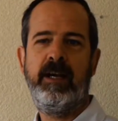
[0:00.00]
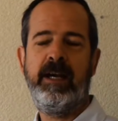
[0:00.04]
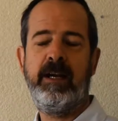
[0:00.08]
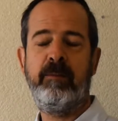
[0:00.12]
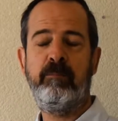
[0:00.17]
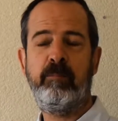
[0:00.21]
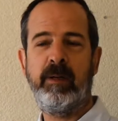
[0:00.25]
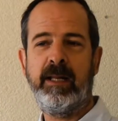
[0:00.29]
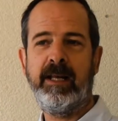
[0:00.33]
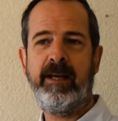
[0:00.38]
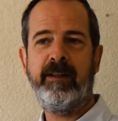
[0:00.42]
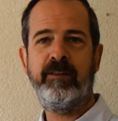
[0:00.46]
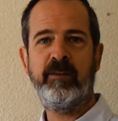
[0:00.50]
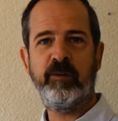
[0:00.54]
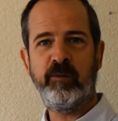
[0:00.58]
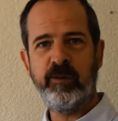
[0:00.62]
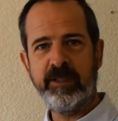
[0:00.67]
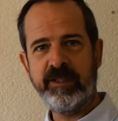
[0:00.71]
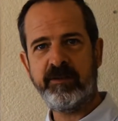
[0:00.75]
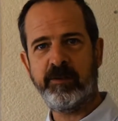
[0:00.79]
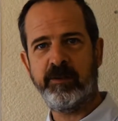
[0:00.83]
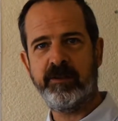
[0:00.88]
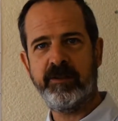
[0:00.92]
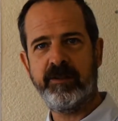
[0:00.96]
and plan the
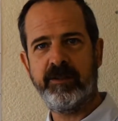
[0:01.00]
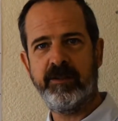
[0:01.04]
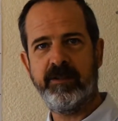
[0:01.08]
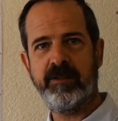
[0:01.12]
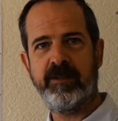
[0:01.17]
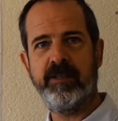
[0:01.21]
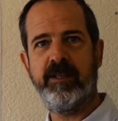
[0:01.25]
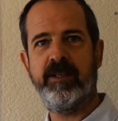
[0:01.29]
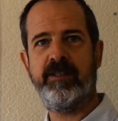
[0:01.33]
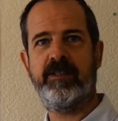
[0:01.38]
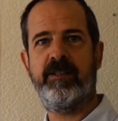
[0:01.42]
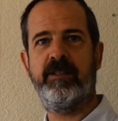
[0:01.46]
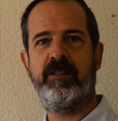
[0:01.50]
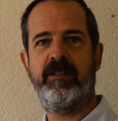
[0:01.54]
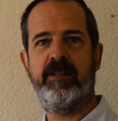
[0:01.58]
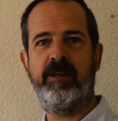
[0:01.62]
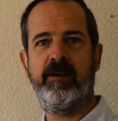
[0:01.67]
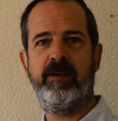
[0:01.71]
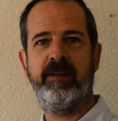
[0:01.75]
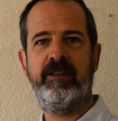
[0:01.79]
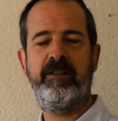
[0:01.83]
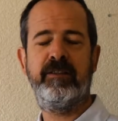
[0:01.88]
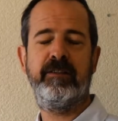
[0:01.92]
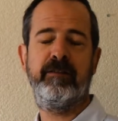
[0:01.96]
resources
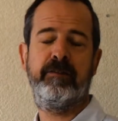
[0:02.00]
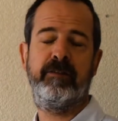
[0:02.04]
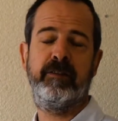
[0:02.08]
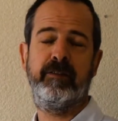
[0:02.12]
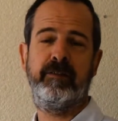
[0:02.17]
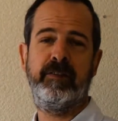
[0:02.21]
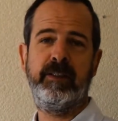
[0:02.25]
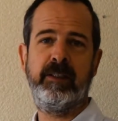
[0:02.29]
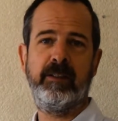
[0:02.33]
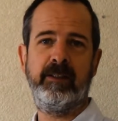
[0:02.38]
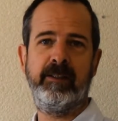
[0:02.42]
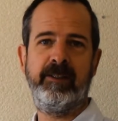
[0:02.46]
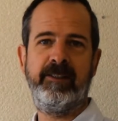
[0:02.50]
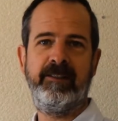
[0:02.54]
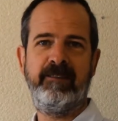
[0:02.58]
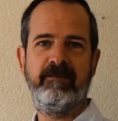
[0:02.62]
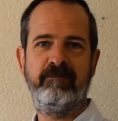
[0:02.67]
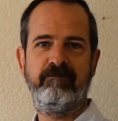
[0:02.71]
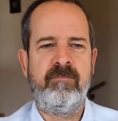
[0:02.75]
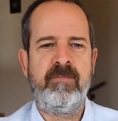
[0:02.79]
necessary to fulfill it.